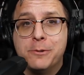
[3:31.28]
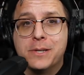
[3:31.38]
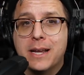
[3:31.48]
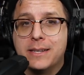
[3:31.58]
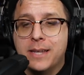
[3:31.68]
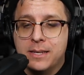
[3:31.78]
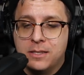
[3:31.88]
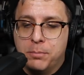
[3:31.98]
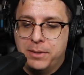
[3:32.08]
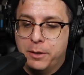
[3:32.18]
do gotta
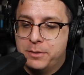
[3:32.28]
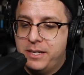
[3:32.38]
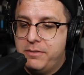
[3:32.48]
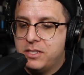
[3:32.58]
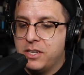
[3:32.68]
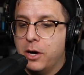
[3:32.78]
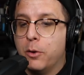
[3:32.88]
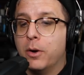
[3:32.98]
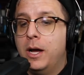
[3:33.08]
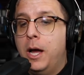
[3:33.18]
test the plosives,
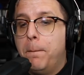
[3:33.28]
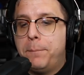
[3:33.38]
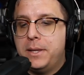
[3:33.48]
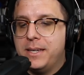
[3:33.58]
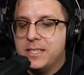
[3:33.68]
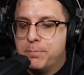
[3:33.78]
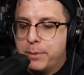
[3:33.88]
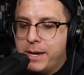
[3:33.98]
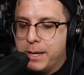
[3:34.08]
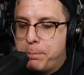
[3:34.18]
so please
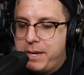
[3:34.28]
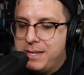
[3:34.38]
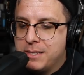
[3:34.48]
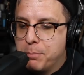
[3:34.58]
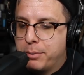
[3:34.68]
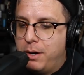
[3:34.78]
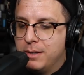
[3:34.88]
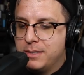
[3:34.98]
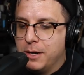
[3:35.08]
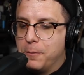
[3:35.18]
bring pizza
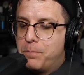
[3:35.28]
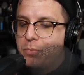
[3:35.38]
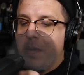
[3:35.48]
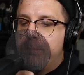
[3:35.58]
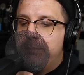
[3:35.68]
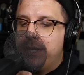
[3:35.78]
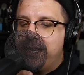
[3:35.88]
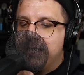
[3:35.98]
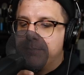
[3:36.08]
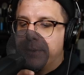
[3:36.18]
pronto.
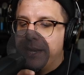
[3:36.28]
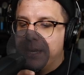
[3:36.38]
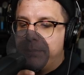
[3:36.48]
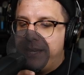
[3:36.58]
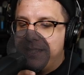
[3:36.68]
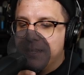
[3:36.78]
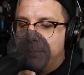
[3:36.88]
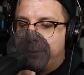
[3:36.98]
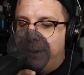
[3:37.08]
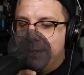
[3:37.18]
Please bring pizza
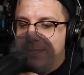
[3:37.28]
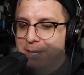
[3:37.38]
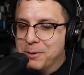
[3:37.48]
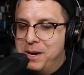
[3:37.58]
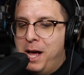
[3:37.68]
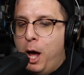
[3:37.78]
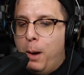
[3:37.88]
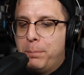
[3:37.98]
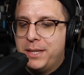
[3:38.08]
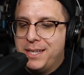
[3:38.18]
pronto.
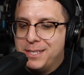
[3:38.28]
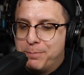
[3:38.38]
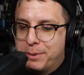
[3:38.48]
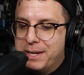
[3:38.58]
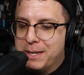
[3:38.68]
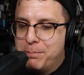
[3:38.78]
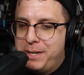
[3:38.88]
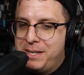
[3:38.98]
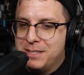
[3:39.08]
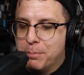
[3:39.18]
Please bring
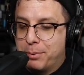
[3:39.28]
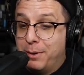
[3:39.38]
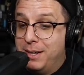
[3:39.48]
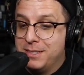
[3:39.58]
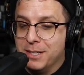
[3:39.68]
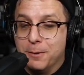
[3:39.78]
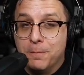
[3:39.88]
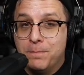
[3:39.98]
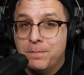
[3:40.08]
pizza pronto.